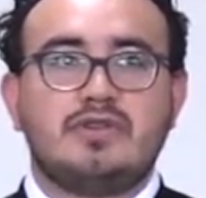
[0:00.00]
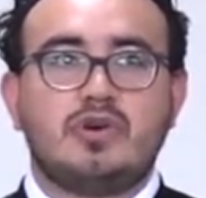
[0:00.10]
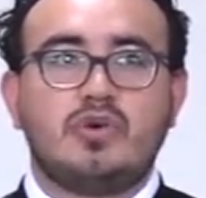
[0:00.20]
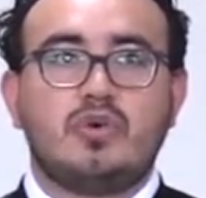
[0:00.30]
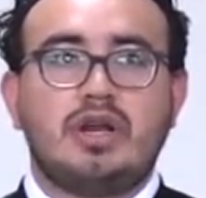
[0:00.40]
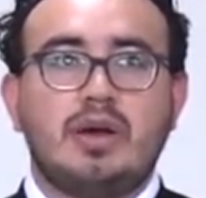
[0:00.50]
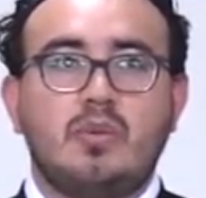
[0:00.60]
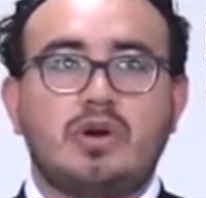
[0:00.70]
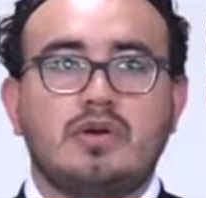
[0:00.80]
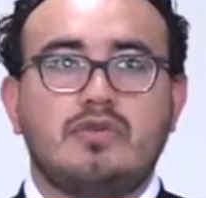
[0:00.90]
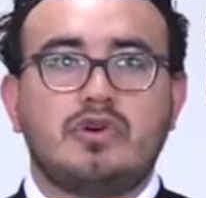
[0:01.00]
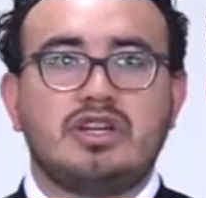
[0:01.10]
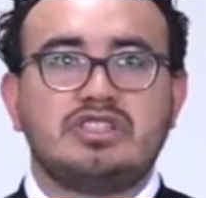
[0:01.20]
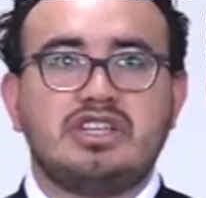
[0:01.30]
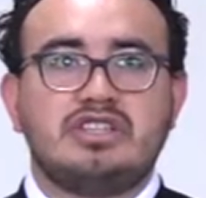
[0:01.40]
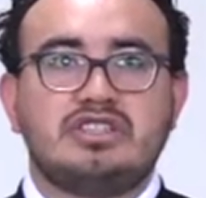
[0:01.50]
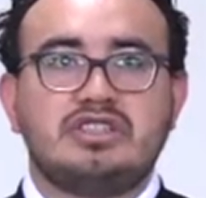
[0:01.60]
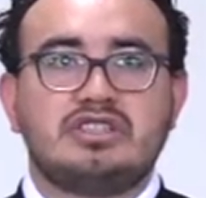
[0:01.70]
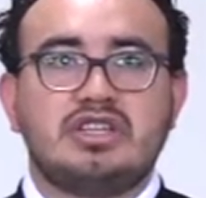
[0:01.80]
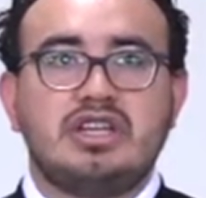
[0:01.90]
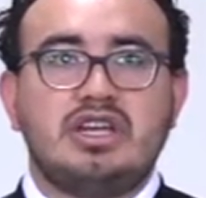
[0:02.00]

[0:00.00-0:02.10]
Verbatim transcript: local network of organizations